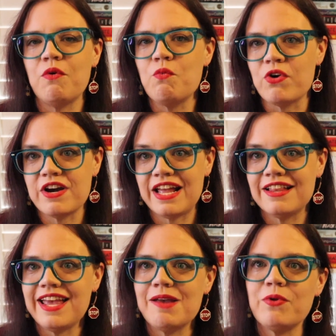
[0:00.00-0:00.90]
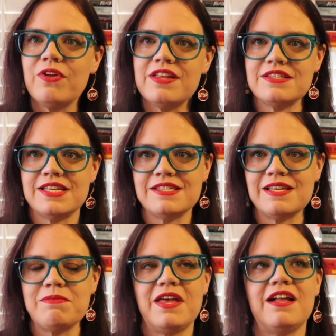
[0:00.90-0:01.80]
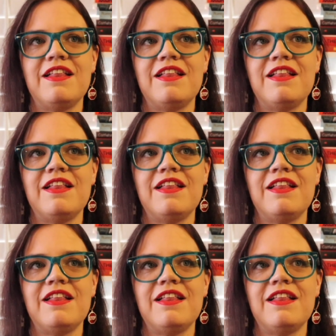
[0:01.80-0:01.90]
a warning label that says something